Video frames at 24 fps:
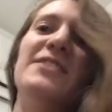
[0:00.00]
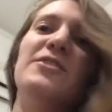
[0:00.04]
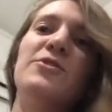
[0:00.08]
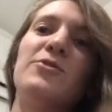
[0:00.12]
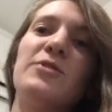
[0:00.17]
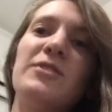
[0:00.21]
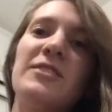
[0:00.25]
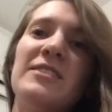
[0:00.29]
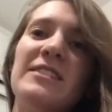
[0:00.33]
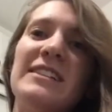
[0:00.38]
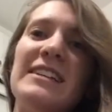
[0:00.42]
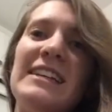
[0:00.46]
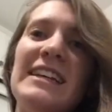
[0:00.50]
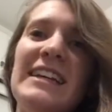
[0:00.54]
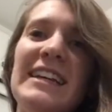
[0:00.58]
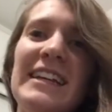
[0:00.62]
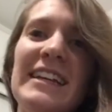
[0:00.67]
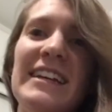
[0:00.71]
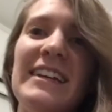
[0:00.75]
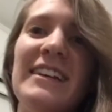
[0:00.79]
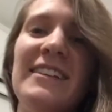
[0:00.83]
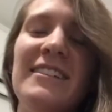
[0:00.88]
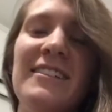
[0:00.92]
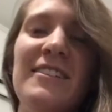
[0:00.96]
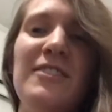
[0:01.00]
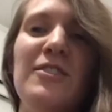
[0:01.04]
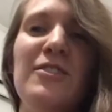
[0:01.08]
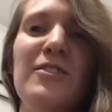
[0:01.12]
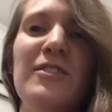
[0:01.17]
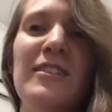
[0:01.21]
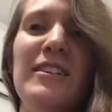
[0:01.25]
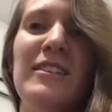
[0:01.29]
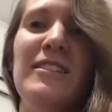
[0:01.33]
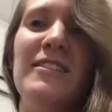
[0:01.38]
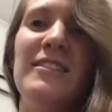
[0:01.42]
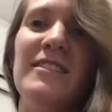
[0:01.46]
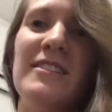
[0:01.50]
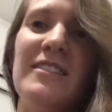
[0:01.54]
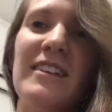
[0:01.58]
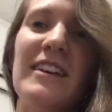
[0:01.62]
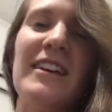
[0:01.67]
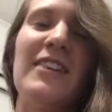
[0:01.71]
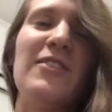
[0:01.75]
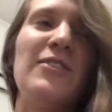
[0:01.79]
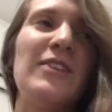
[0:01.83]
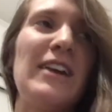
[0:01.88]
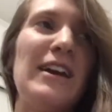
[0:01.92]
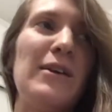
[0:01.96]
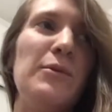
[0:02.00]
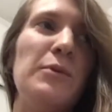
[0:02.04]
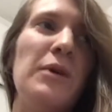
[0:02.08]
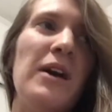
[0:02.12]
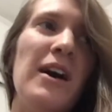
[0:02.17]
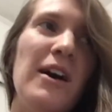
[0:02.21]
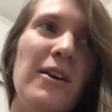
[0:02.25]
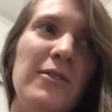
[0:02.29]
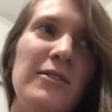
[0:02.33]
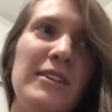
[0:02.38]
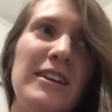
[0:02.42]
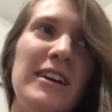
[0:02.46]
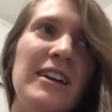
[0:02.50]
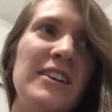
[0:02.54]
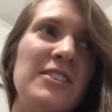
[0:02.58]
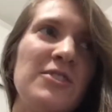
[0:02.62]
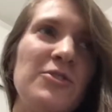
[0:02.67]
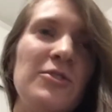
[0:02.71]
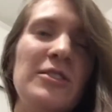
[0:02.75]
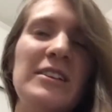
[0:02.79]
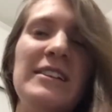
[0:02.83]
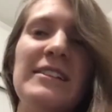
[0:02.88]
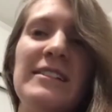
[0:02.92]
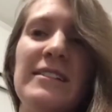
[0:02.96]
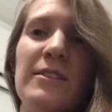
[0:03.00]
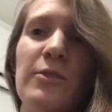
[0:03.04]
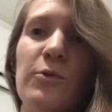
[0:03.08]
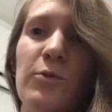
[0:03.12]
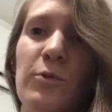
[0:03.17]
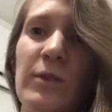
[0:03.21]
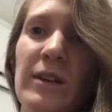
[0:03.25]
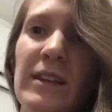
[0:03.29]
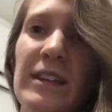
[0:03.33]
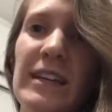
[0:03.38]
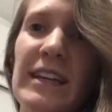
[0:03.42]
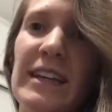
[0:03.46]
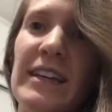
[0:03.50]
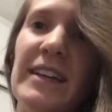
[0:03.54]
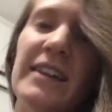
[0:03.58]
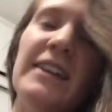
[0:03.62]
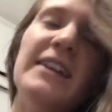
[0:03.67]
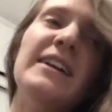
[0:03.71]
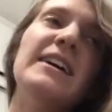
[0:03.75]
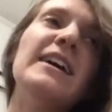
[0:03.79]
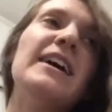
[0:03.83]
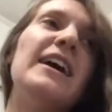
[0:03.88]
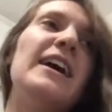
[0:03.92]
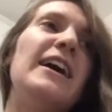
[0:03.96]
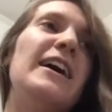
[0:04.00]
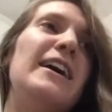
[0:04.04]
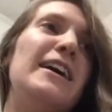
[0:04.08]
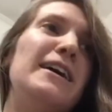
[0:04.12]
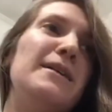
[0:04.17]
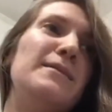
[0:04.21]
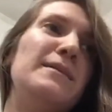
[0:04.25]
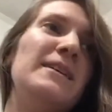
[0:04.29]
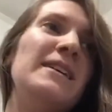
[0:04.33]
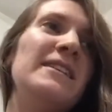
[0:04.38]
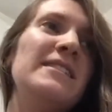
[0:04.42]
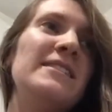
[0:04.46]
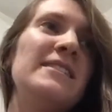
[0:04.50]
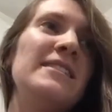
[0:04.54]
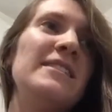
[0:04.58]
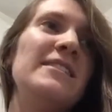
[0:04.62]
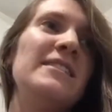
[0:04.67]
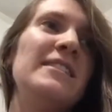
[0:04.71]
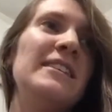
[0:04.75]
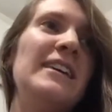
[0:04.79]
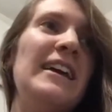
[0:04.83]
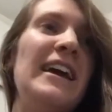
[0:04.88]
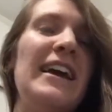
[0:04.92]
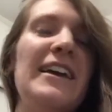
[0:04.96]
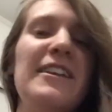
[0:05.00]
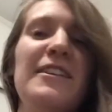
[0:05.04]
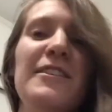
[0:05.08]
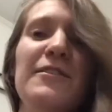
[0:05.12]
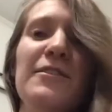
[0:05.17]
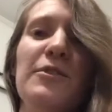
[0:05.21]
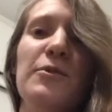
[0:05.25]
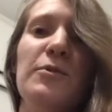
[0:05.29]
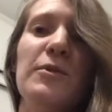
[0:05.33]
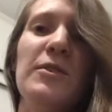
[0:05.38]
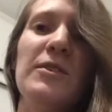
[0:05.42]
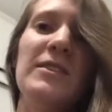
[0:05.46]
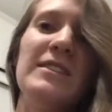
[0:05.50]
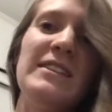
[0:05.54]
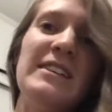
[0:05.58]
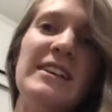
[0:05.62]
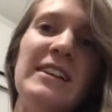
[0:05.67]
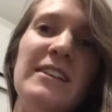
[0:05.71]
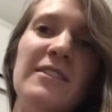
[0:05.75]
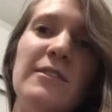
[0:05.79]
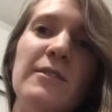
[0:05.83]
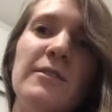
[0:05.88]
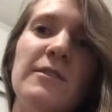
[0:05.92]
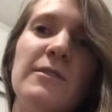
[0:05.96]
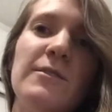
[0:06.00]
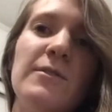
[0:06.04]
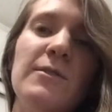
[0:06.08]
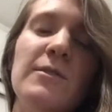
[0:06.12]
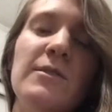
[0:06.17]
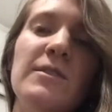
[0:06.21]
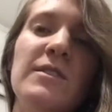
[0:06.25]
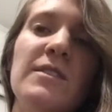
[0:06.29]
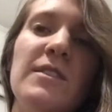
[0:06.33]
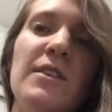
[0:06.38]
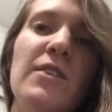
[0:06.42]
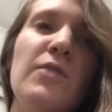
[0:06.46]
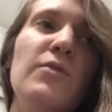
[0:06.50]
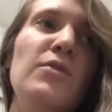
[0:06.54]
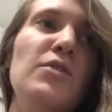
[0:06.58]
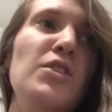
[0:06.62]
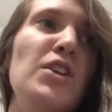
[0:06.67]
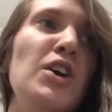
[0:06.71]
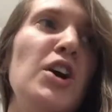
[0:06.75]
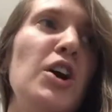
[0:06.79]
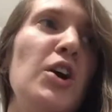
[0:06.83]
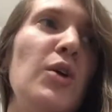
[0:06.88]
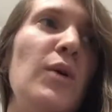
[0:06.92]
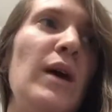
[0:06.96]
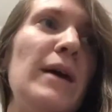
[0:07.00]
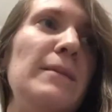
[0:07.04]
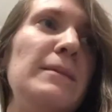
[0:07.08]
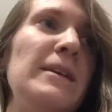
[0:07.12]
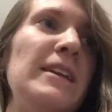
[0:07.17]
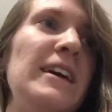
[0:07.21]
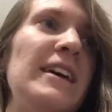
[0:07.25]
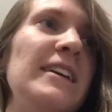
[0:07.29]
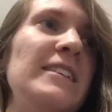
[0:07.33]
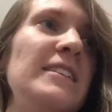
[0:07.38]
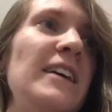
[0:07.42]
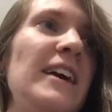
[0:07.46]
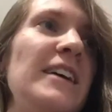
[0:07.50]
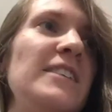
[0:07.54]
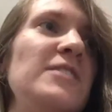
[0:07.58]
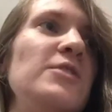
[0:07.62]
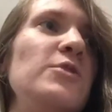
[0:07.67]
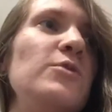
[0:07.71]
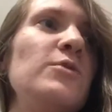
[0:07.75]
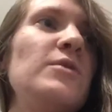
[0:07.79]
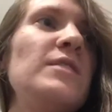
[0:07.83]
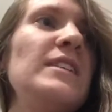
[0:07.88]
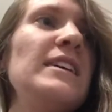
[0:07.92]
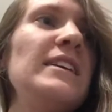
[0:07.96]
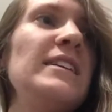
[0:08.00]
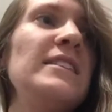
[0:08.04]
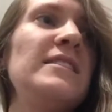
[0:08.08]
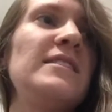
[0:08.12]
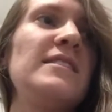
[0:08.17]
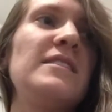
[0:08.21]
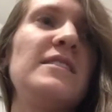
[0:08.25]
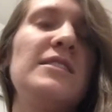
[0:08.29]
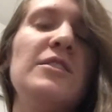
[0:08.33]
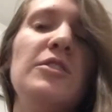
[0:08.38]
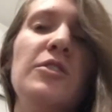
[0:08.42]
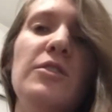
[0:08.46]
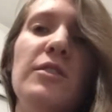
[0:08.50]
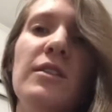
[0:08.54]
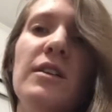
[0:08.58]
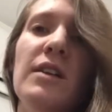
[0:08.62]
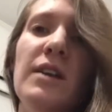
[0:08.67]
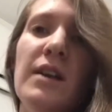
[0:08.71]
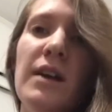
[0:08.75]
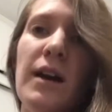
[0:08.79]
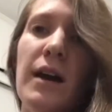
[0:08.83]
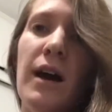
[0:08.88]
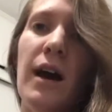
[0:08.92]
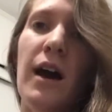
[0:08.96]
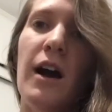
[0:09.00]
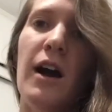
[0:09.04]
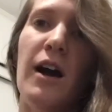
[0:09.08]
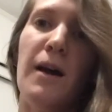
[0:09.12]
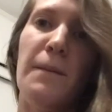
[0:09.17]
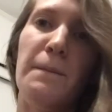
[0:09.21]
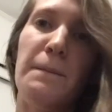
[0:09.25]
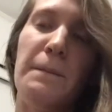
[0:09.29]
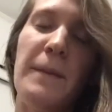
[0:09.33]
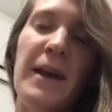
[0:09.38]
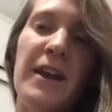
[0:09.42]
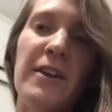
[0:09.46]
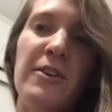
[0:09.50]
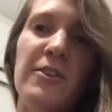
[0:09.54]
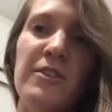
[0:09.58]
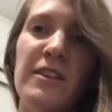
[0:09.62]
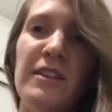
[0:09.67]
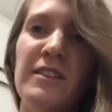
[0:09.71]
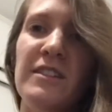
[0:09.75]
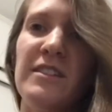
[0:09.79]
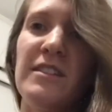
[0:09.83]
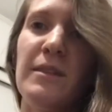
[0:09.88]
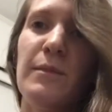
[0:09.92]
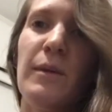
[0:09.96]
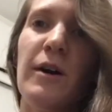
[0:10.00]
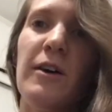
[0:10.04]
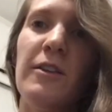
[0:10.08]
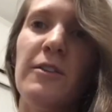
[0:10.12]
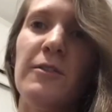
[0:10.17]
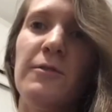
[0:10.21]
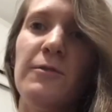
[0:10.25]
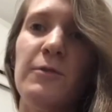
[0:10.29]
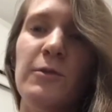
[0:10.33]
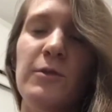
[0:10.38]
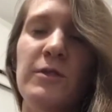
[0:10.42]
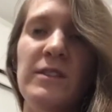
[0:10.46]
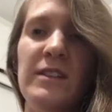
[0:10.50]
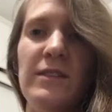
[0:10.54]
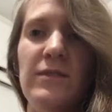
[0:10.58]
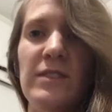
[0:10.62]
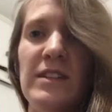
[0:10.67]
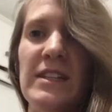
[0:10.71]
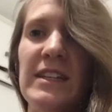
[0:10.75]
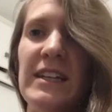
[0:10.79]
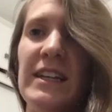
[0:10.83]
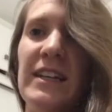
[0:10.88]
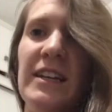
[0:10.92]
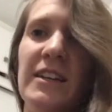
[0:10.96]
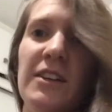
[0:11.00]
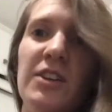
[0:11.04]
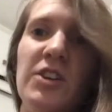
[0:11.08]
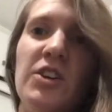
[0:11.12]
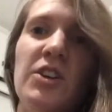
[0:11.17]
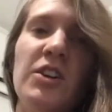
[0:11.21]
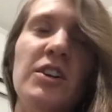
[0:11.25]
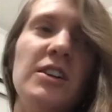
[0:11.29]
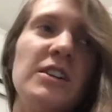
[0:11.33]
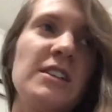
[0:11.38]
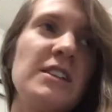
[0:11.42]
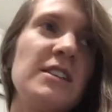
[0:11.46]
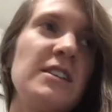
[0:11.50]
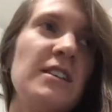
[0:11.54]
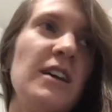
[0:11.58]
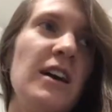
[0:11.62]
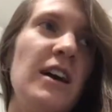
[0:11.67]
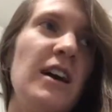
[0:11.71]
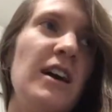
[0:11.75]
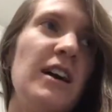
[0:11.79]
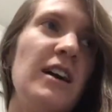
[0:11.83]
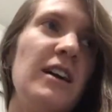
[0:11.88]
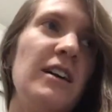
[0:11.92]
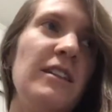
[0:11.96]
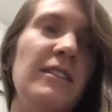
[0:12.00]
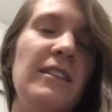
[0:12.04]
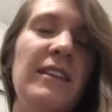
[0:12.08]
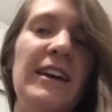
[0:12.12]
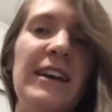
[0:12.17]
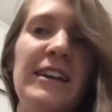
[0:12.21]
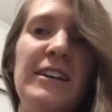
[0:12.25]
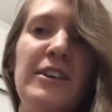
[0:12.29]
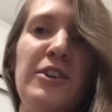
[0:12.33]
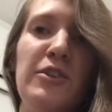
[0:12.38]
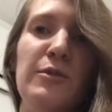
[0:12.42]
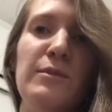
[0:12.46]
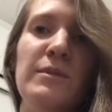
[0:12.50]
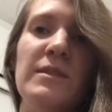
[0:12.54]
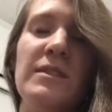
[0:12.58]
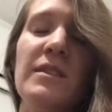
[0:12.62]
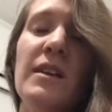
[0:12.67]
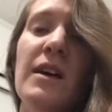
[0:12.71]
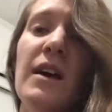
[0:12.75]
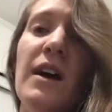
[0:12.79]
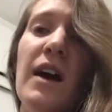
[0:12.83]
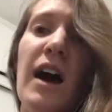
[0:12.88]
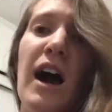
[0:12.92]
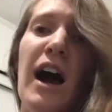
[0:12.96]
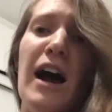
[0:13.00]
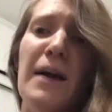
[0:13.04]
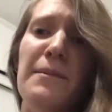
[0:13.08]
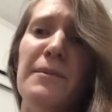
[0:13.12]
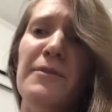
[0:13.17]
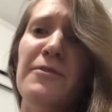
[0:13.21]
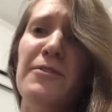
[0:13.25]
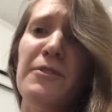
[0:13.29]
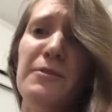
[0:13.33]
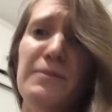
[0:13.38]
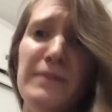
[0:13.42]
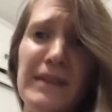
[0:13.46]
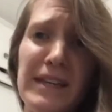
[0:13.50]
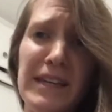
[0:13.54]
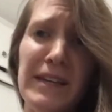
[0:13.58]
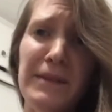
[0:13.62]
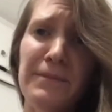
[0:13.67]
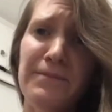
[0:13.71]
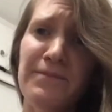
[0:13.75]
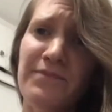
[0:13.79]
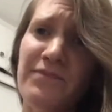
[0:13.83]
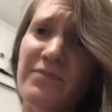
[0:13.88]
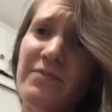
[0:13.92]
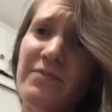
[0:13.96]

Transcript: in order to eat it, you know, then it's like, okay, well, how natural is it really? Um, is it the end of the world to eat those foods, though? No, I mean, I, I do think it's still um, better than some other foods, even to eat cooked uh, legumes. Um, but for me,